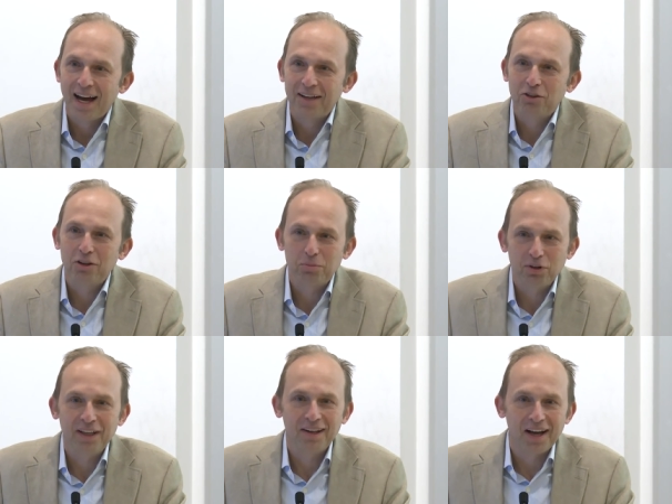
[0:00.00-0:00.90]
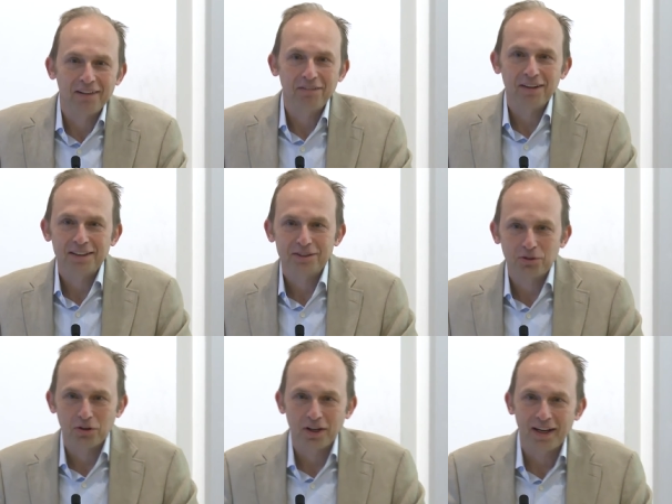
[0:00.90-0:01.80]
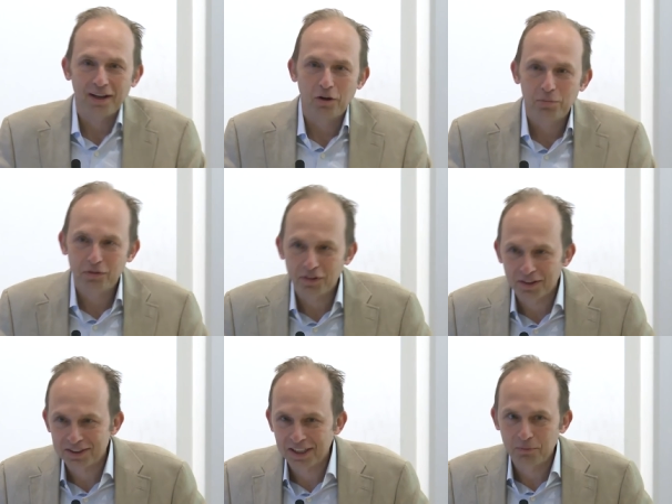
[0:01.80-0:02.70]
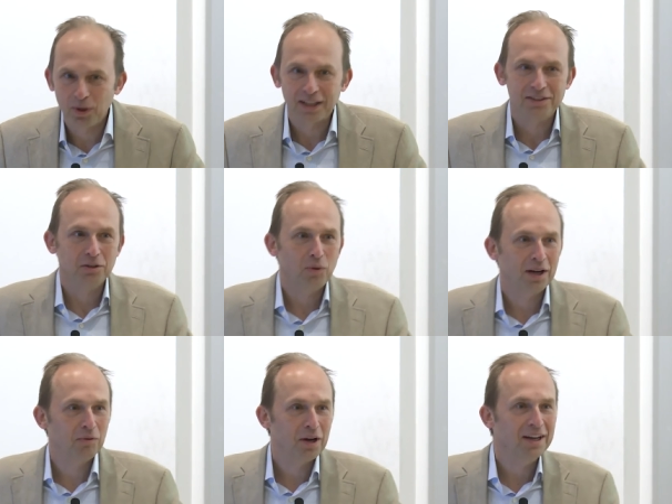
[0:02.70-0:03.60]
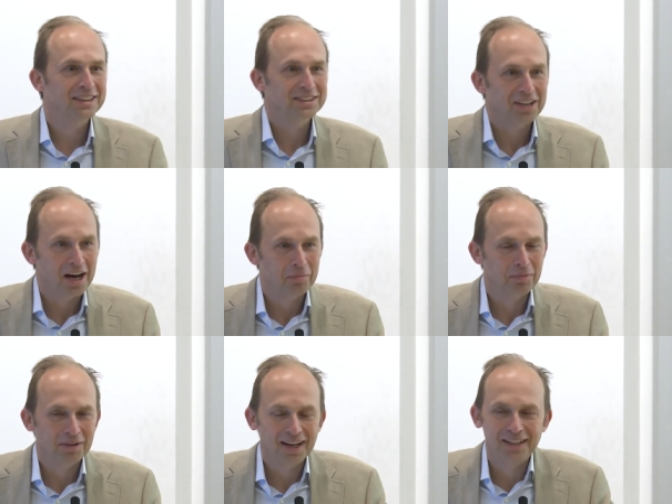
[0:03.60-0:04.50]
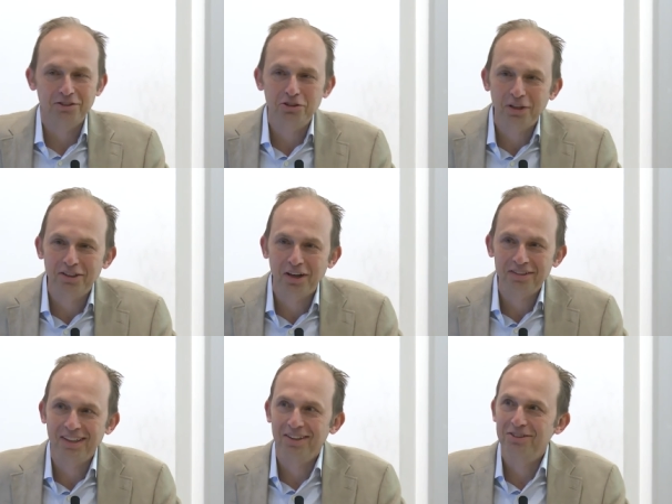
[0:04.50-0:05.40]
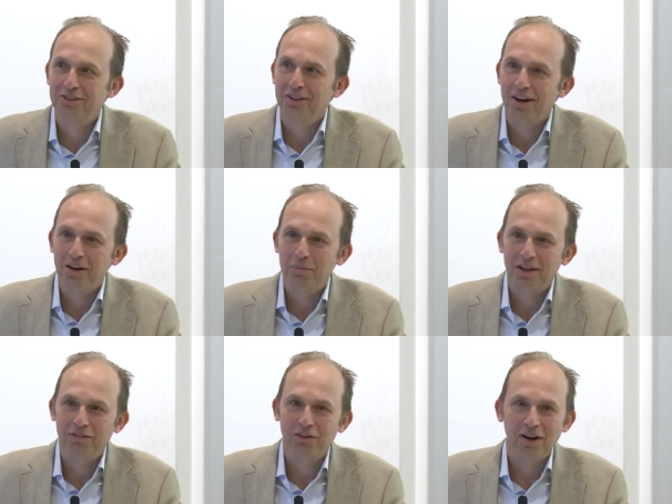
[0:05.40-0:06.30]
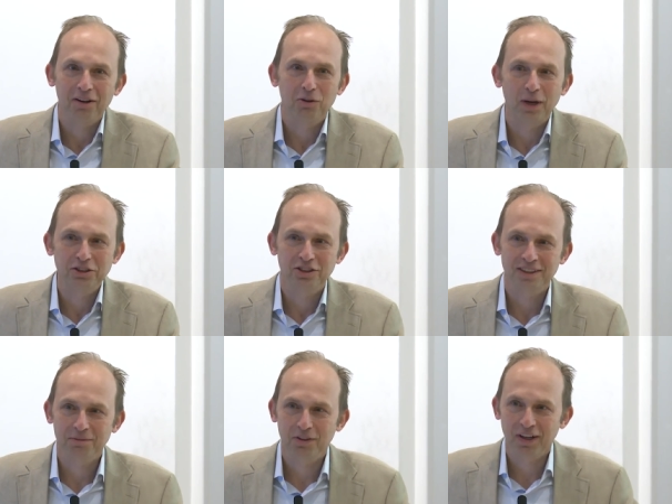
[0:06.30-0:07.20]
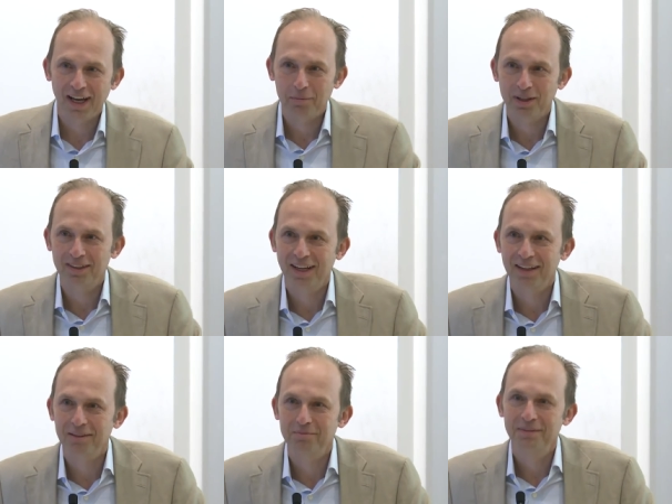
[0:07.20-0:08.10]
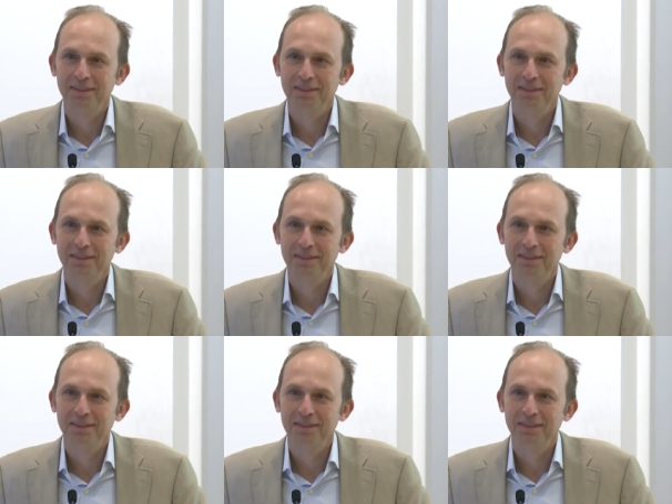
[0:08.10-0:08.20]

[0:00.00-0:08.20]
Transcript: I told a pretty lively story, and I hope you feel the same way. So why don't, why don't I stop? As usual, I talked a little too long, but if there are questions, I'm very happy to take them.